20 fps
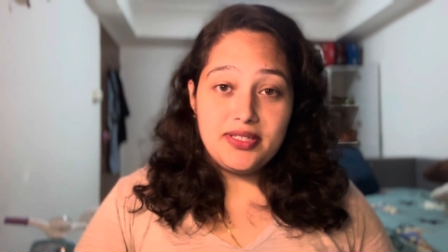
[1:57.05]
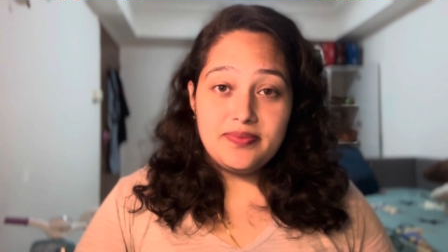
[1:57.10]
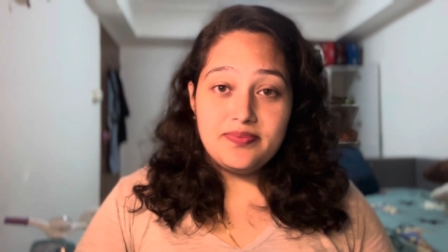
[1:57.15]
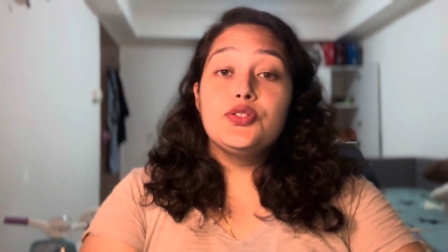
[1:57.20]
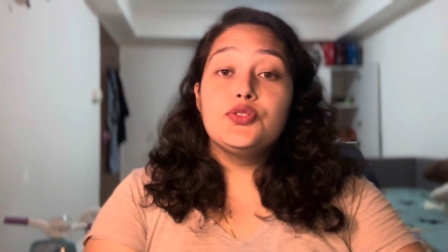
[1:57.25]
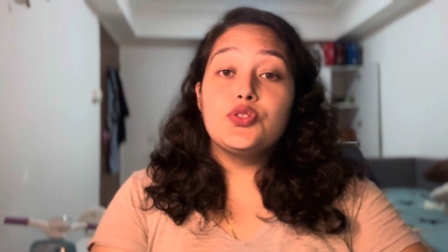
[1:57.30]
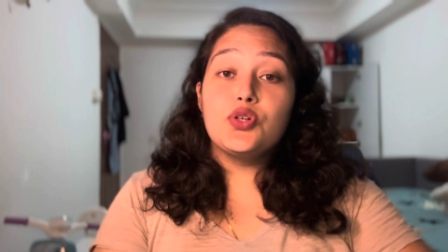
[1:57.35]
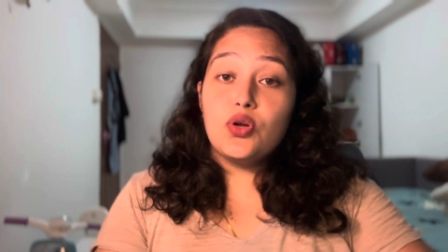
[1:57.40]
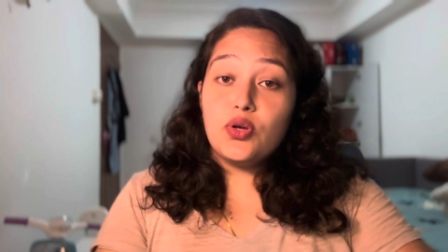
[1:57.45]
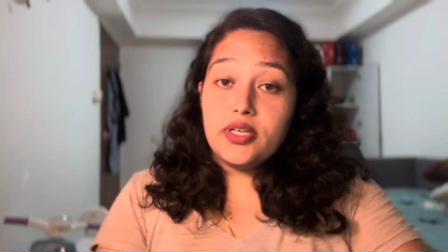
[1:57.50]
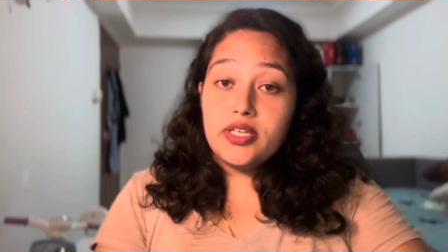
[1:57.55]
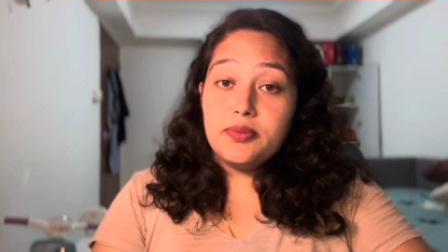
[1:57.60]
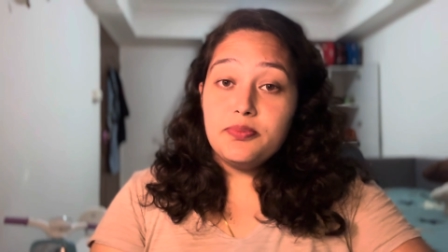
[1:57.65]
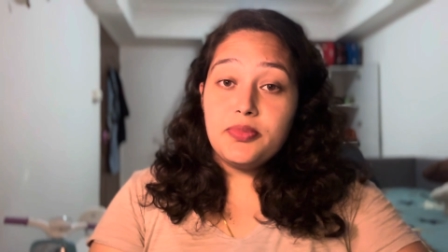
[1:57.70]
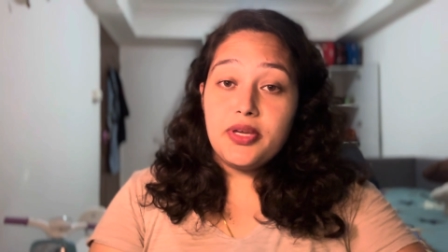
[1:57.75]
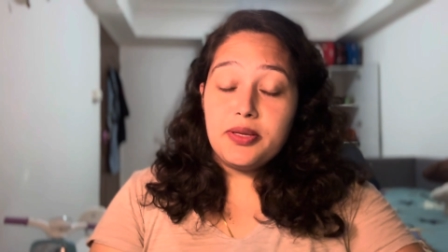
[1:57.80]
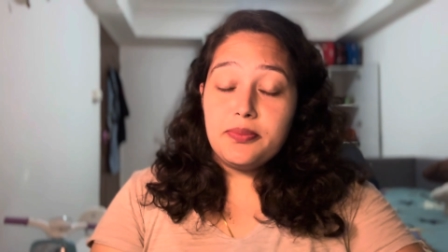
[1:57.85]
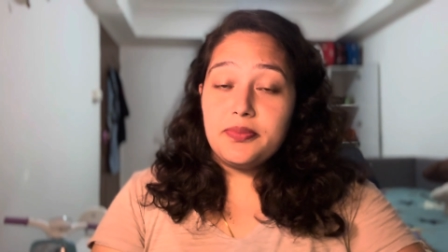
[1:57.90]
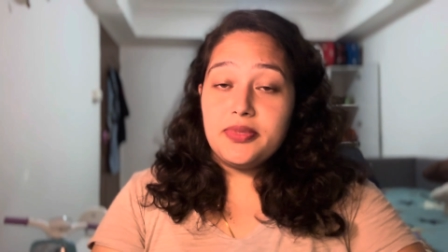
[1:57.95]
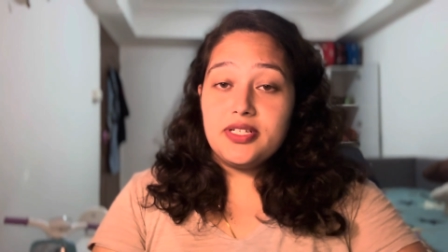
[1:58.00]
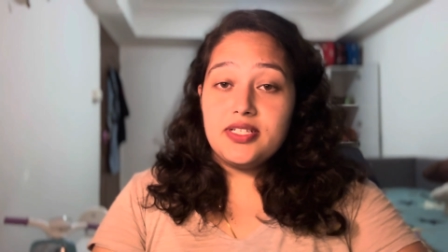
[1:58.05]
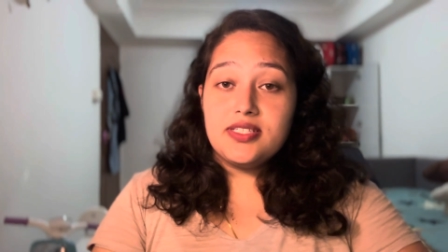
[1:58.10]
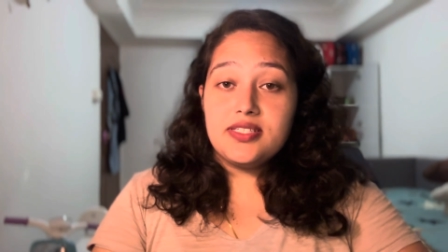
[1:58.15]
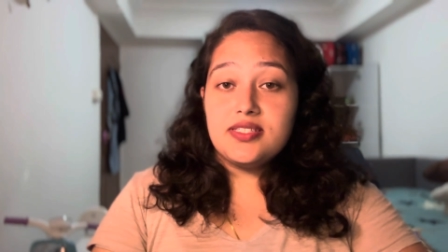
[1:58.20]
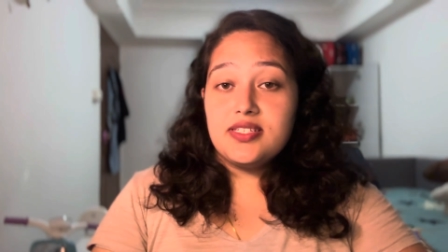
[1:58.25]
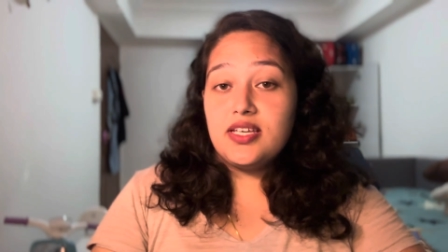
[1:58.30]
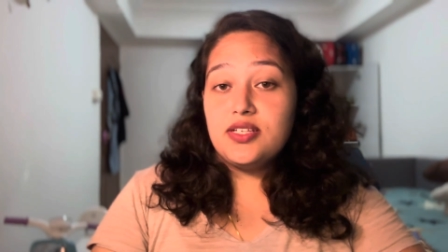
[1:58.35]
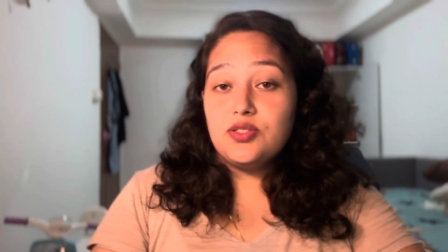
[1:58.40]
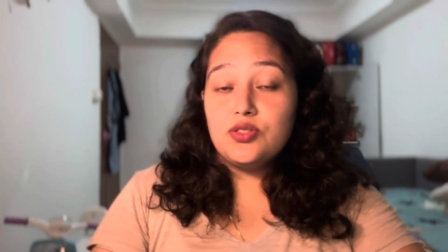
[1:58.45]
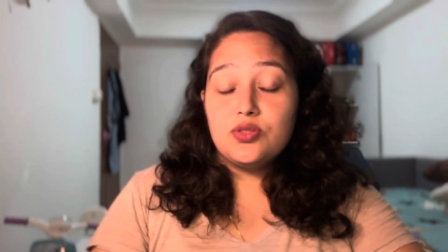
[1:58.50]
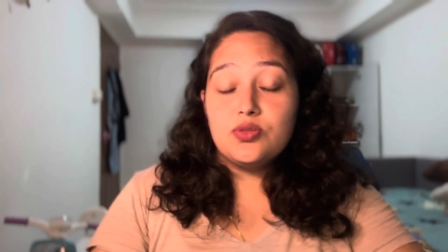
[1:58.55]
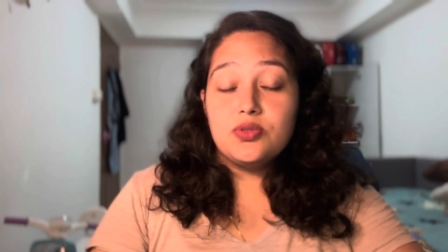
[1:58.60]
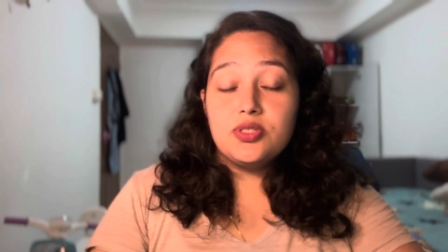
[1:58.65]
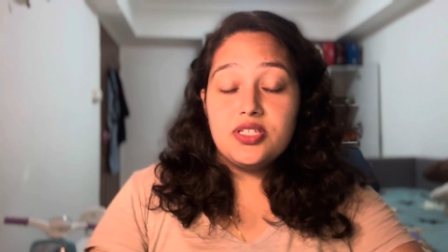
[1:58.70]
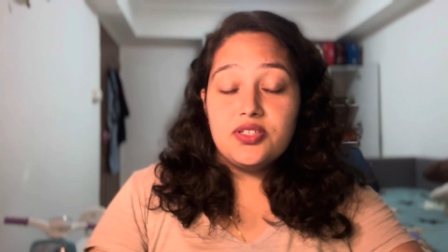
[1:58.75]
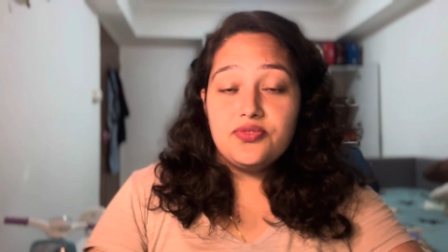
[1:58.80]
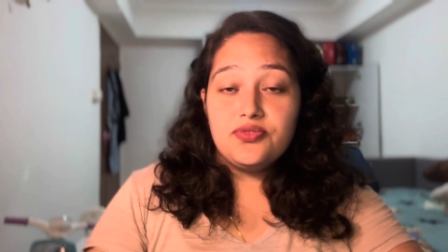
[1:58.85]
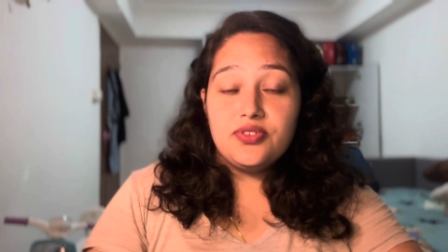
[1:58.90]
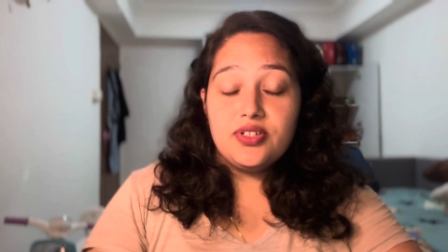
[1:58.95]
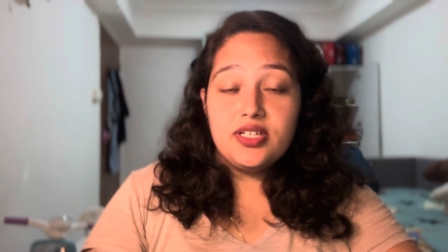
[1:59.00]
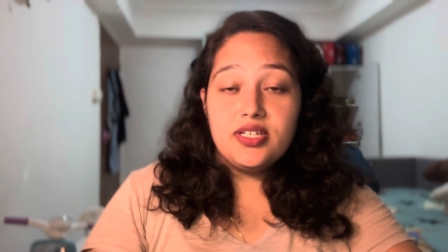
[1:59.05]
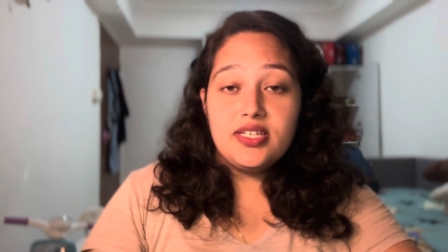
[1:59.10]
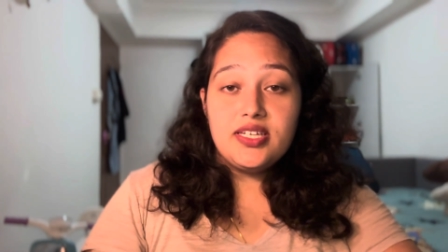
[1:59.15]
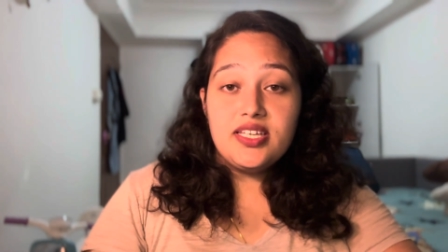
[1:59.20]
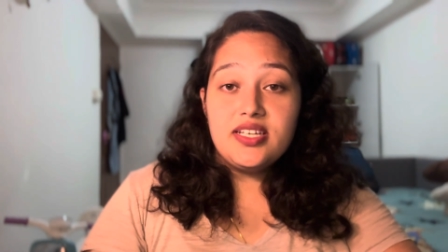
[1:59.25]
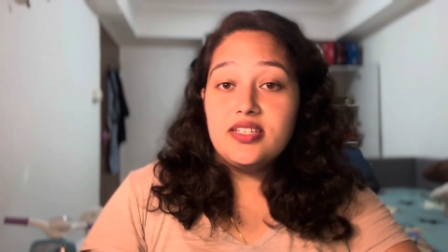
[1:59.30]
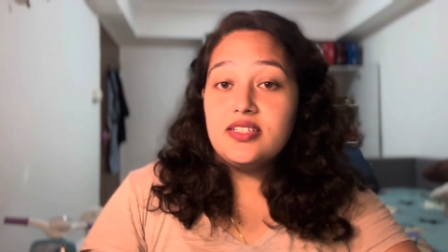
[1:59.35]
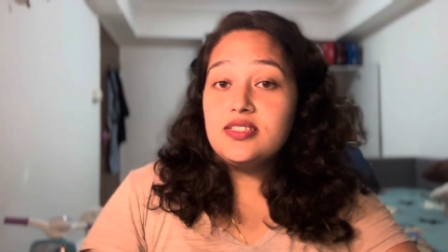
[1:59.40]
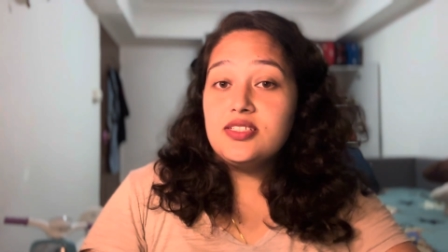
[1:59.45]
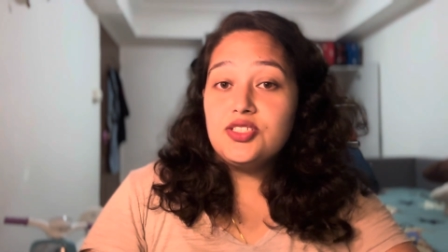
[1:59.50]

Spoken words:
Drawing papers tend to differ in